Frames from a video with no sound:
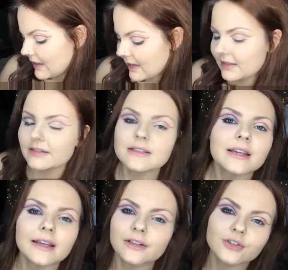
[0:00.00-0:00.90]
and
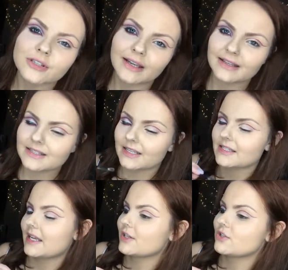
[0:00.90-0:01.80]
it doesn't get to that
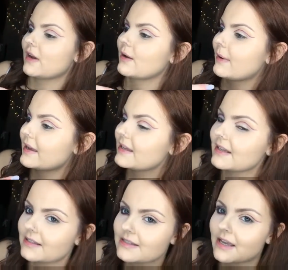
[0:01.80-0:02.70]
stage straight away. You
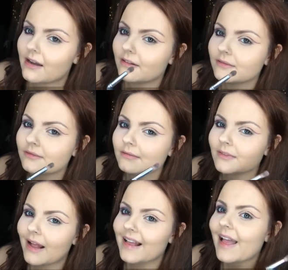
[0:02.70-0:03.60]
need to
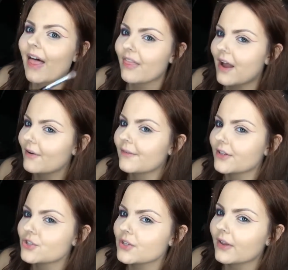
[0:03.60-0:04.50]
get there
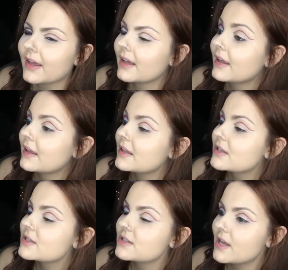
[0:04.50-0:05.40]
eventually.
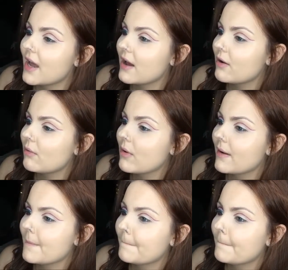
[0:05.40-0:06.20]
So,